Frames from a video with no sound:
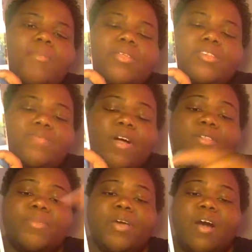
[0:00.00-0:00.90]
Please
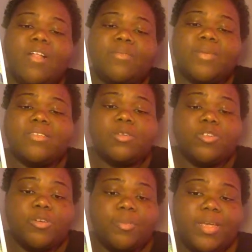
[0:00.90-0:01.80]
follow me on all of my
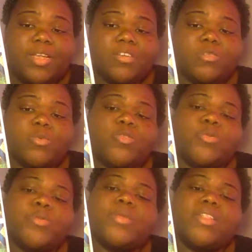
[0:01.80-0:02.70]
social medias, which
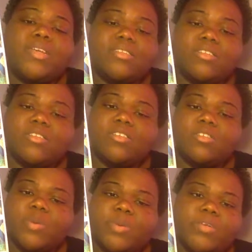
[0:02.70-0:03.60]
will be linked in the
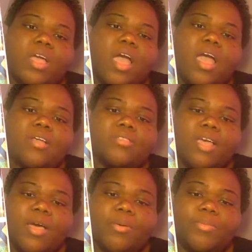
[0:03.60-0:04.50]
description
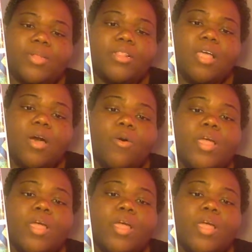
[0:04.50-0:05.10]
down below.